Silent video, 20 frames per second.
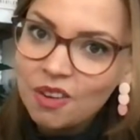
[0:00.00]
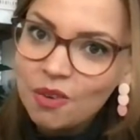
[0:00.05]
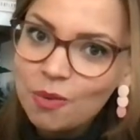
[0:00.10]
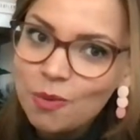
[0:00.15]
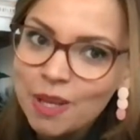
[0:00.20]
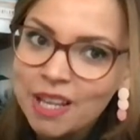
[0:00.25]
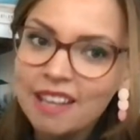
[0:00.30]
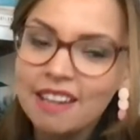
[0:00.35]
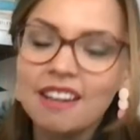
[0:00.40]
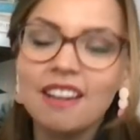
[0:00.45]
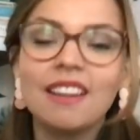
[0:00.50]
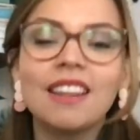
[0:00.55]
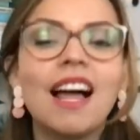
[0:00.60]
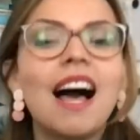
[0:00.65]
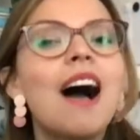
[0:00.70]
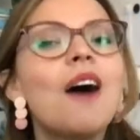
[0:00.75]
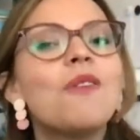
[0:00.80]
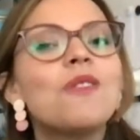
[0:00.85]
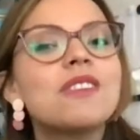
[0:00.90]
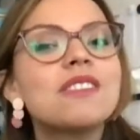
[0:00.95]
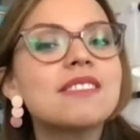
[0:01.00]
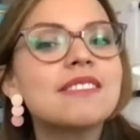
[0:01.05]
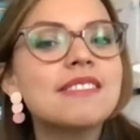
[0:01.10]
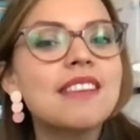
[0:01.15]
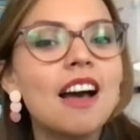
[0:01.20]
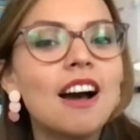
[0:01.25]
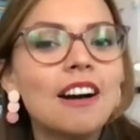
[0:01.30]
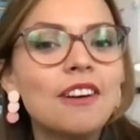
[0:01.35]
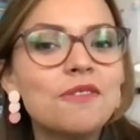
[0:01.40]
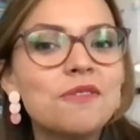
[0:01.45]
We can allow
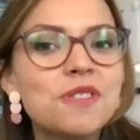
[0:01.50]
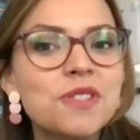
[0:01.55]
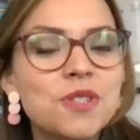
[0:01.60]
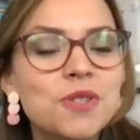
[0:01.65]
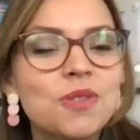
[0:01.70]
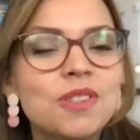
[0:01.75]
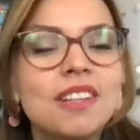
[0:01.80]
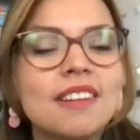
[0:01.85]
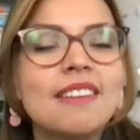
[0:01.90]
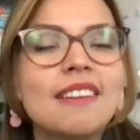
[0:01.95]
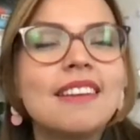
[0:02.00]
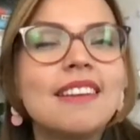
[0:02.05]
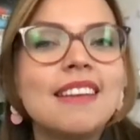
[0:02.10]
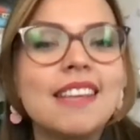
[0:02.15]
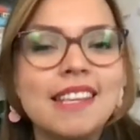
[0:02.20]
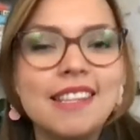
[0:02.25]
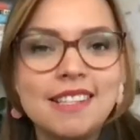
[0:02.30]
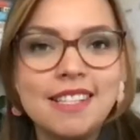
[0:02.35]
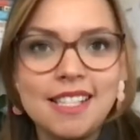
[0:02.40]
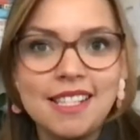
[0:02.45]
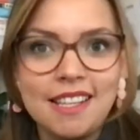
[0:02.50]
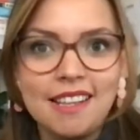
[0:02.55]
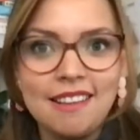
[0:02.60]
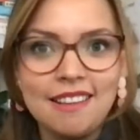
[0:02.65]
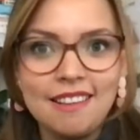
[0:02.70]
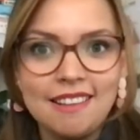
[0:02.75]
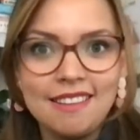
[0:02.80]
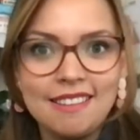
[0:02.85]
ourselves to the easy.